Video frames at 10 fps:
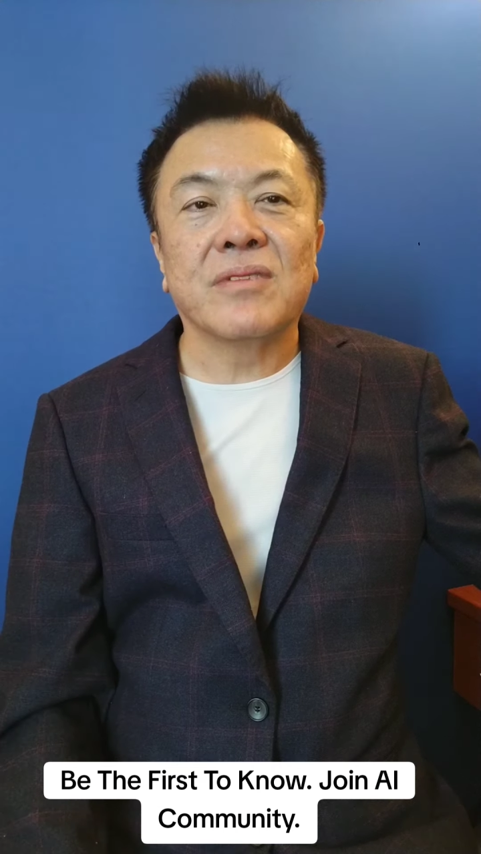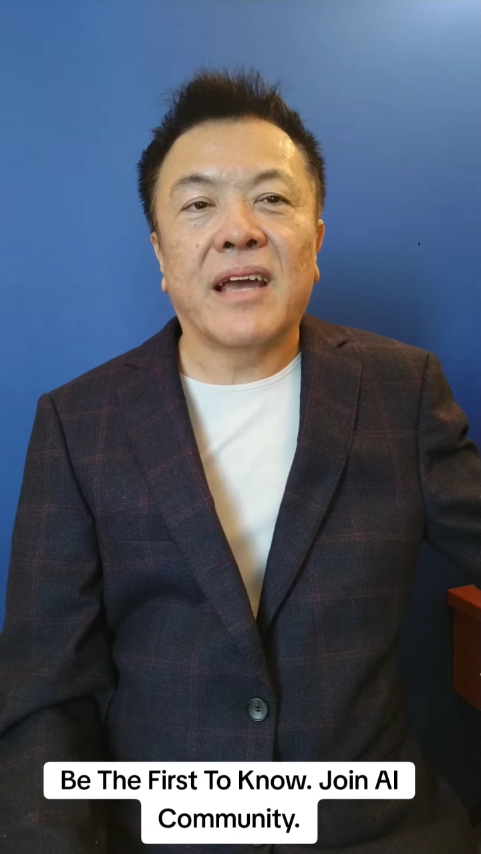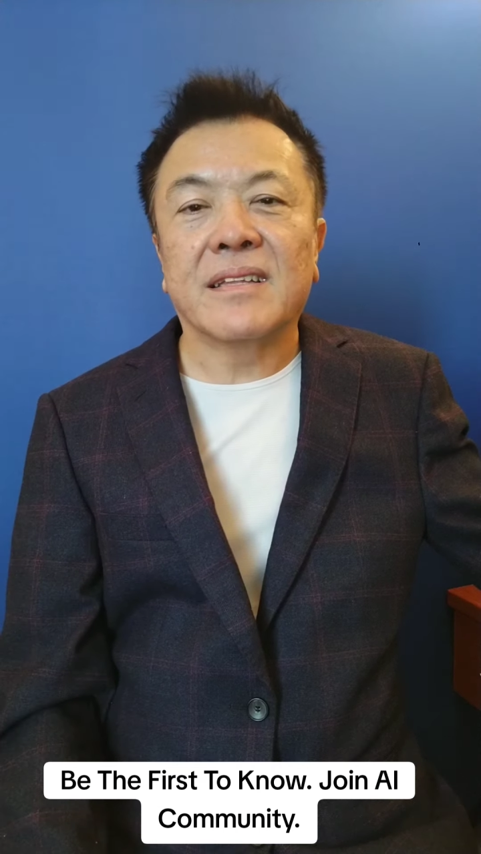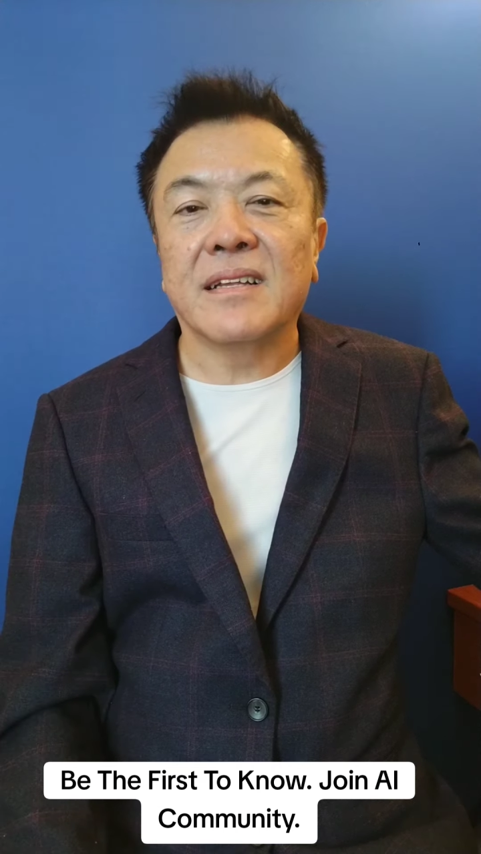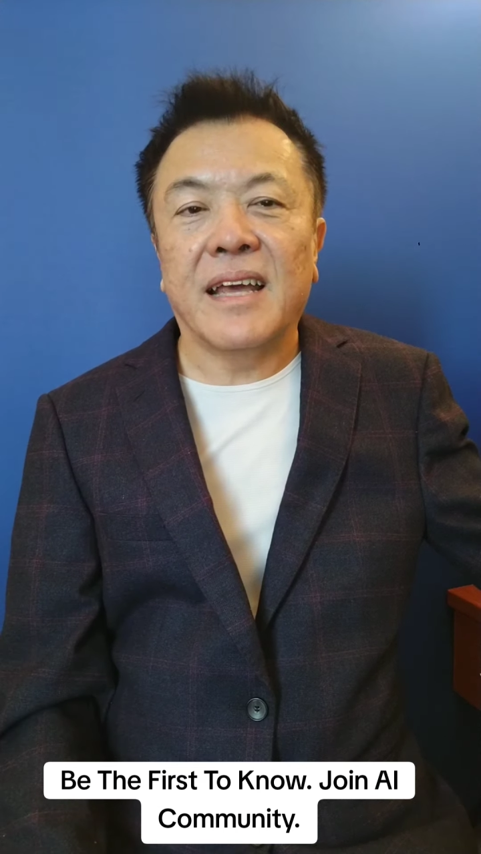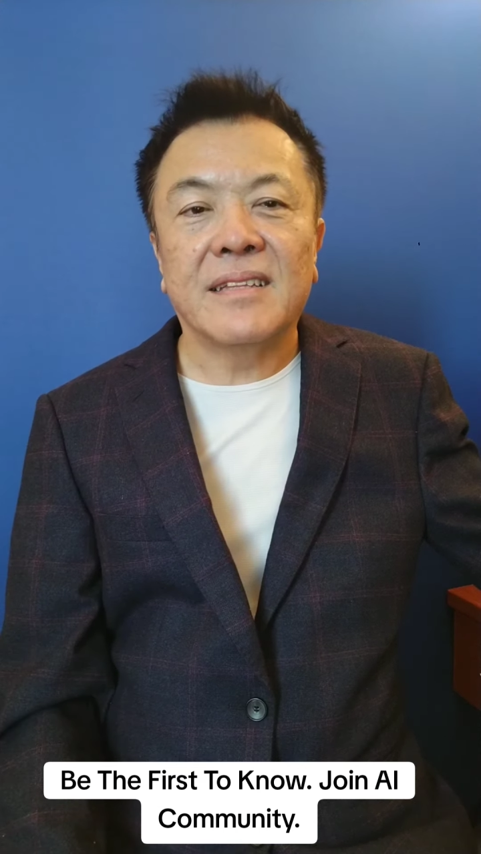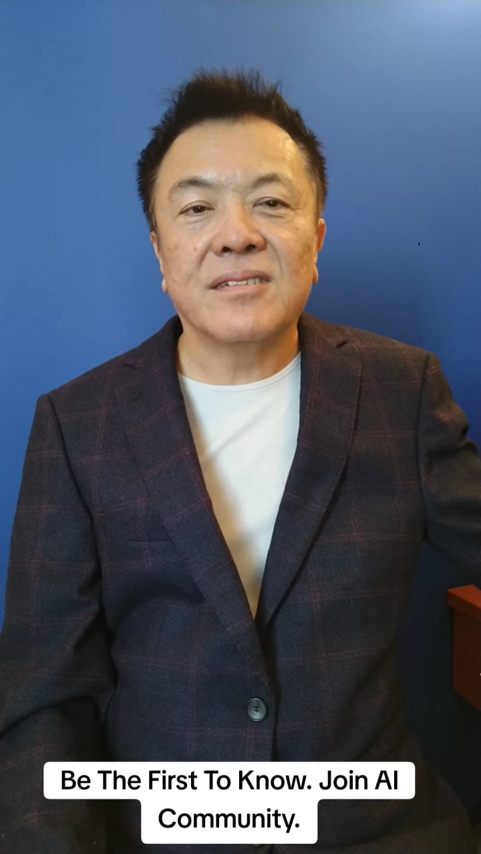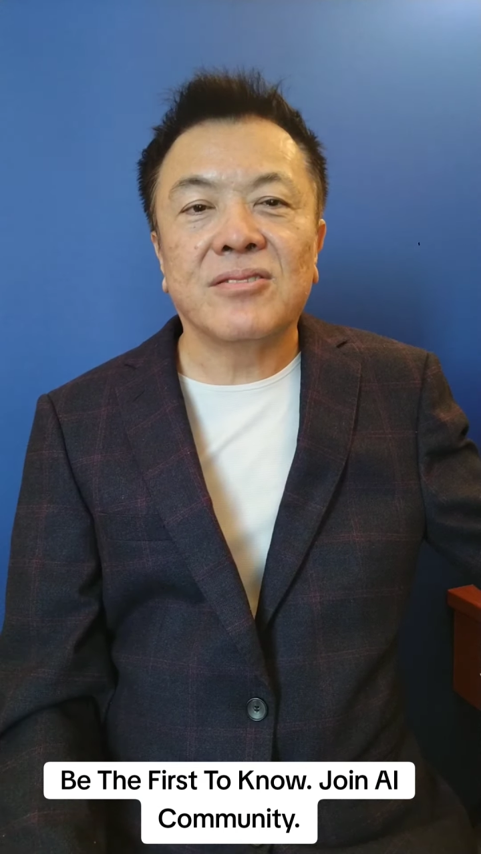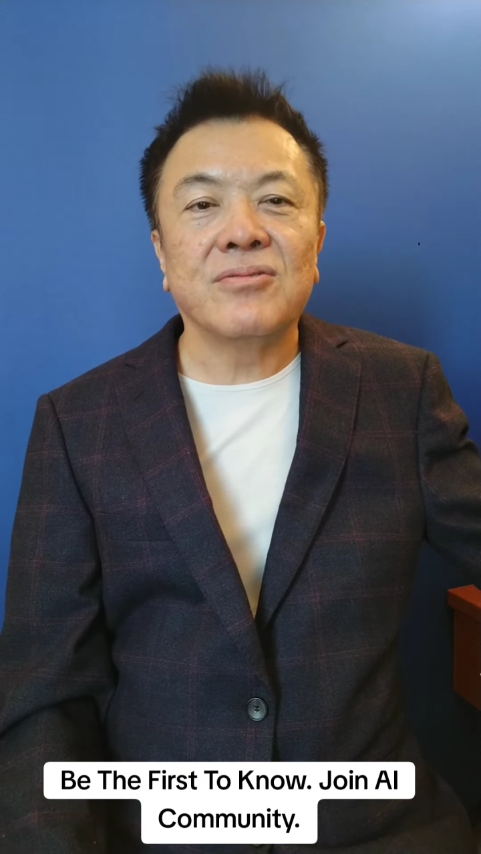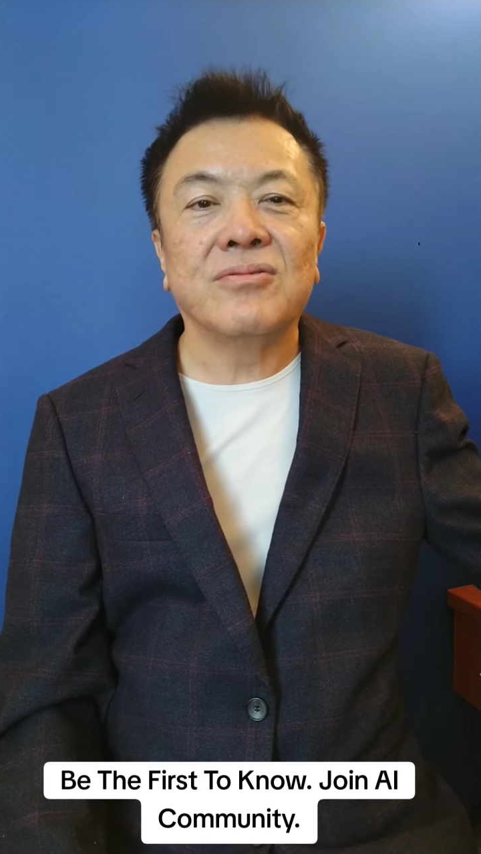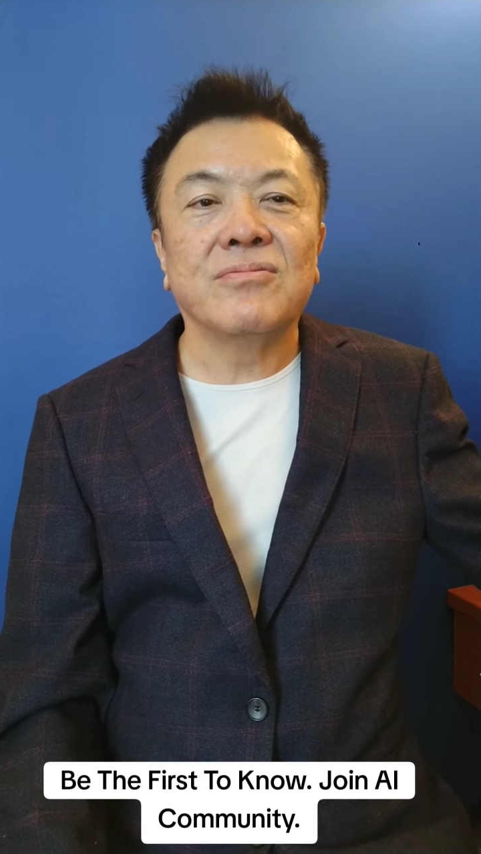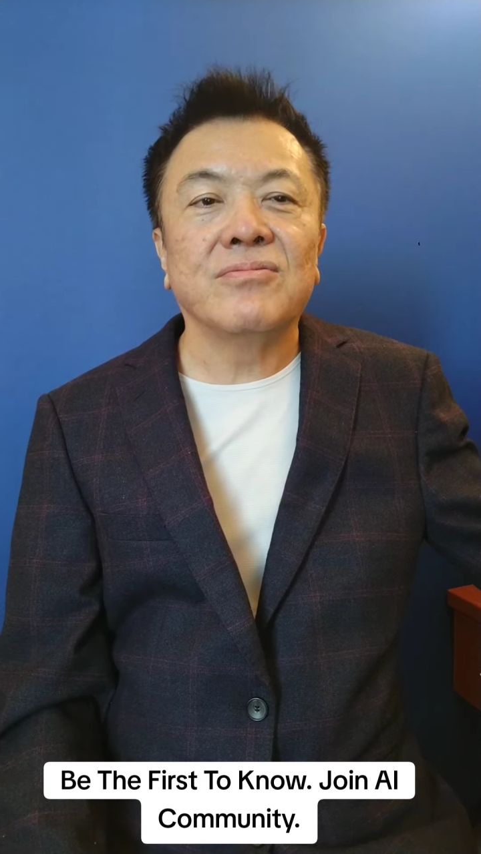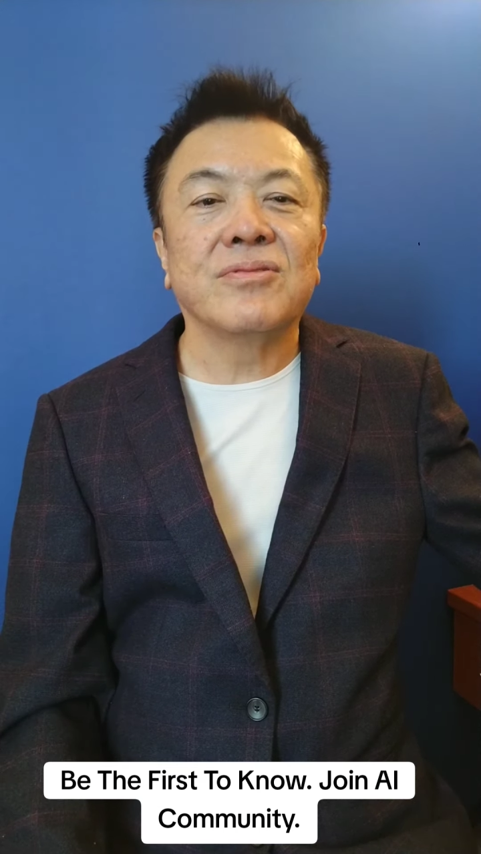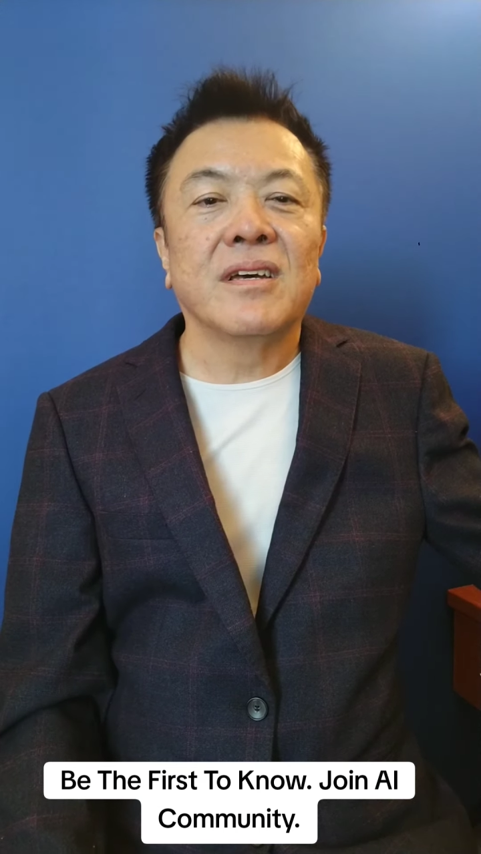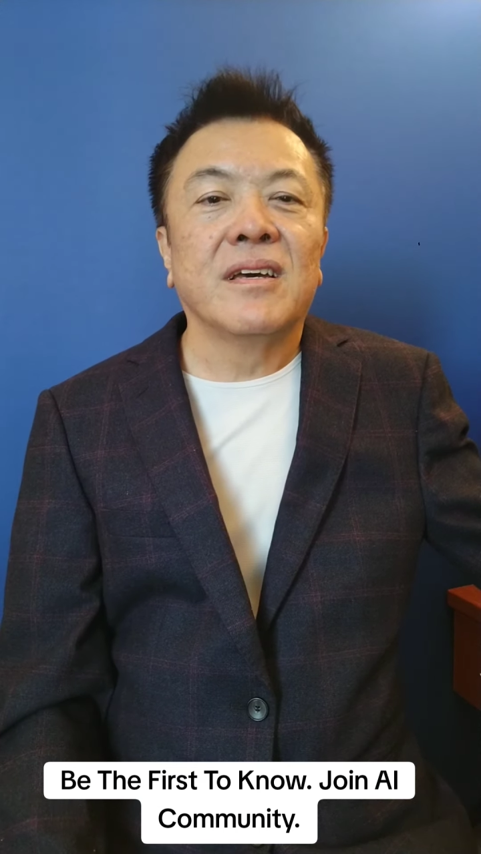get the latest
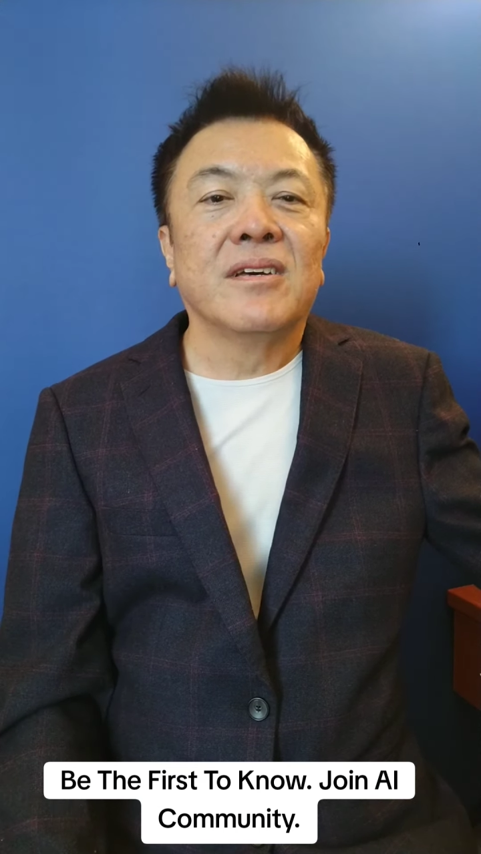news.